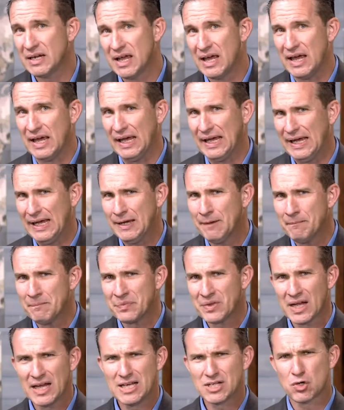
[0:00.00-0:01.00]
king
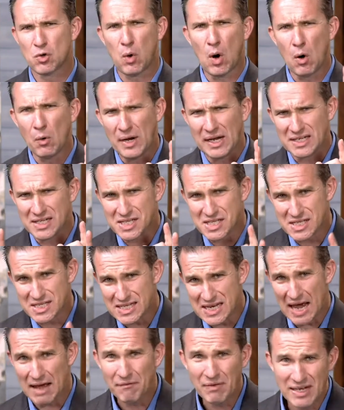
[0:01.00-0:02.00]
is quoted
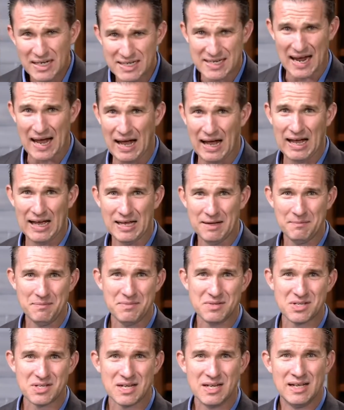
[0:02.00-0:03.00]
seven
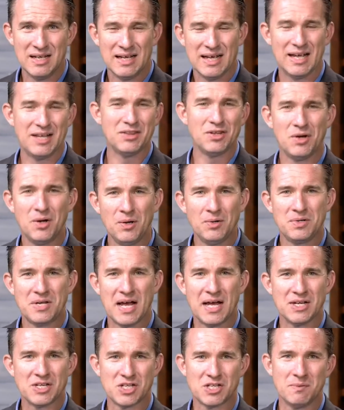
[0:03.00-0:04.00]
times in the New
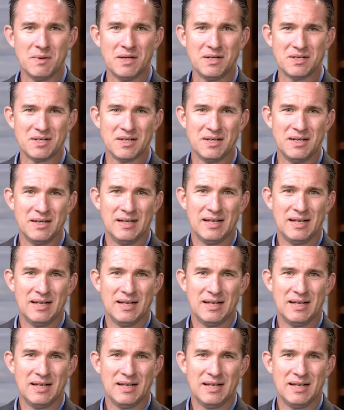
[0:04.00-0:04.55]
Testament.